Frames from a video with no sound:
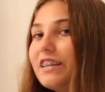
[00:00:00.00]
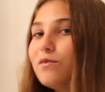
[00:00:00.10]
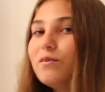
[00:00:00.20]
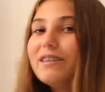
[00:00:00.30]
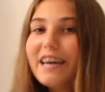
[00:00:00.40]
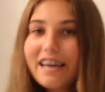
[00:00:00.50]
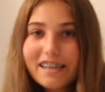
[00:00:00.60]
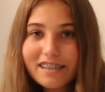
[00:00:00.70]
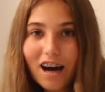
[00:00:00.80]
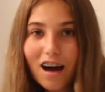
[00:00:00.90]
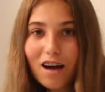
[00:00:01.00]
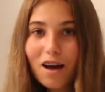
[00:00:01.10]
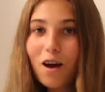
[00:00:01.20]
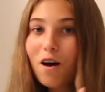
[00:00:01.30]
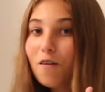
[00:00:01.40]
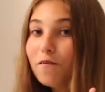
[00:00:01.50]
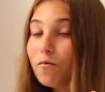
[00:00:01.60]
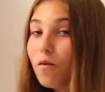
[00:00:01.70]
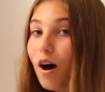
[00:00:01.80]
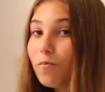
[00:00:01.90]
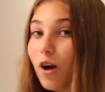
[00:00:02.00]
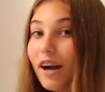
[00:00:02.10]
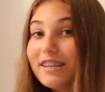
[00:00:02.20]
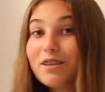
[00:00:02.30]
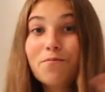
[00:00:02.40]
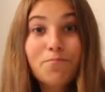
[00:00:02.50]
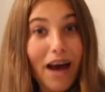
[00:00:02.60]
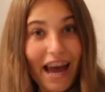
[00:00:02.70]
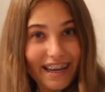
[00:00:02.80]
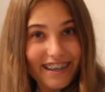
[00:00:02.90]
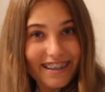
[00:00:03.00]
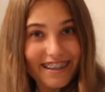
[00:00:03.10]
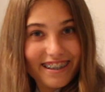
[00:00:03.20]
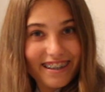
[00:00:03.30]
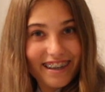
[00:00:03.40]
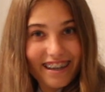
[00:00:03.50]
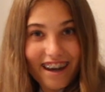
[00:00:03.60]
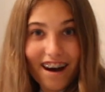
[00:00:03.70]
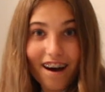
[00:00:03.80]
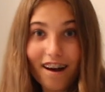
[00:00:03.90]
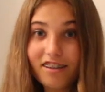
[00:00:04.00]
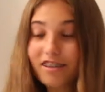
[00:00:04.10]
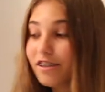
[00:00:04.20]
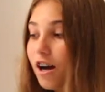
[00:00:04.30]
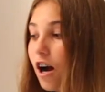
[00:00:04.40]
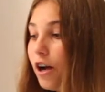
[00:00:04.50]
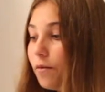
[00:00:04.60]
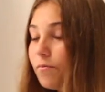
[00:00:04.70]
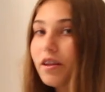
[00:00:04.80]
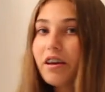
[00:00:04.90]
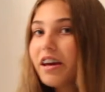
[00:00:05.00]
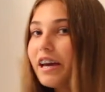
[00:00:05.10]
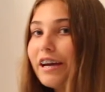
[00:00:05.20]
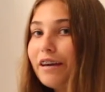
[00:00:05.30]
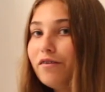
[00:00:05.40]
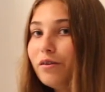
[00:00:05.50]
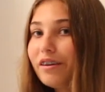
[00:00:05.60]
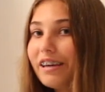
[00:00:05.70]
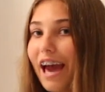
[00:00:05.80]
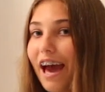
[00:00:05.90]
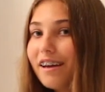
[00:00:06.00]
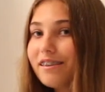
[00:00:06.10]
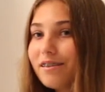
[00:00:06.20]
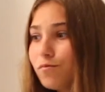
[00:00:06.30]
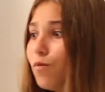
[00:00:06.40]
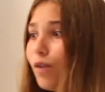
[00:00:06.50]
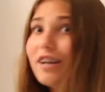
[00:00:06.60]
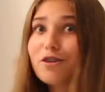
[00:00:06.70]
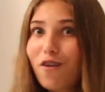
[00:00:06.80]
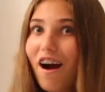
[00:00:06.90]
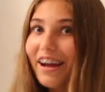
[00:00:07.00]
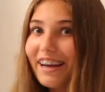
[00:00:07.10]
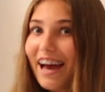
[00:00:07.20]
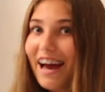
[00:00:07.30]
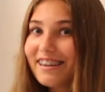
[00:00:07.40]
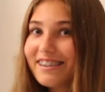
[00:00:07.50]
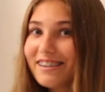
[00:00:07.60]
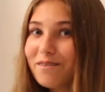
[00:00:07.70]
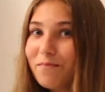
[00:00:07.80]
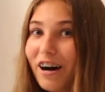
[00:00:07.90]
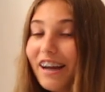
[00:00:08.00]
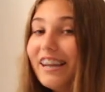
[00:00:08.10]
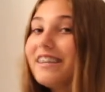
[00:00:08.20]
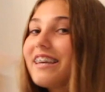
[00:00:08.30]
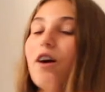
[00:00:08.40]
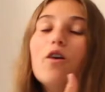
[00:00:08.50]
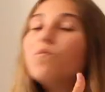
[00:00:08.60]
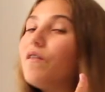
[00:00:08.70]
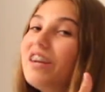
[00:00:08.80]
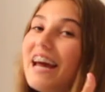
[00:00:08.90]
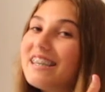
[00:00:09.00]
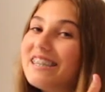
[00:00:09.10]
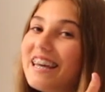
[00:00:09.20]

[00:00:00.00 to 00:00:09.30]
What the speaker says: little teaser for what I'm going to make last. So if you can guess, we'll like try and guess, but let's get on with the next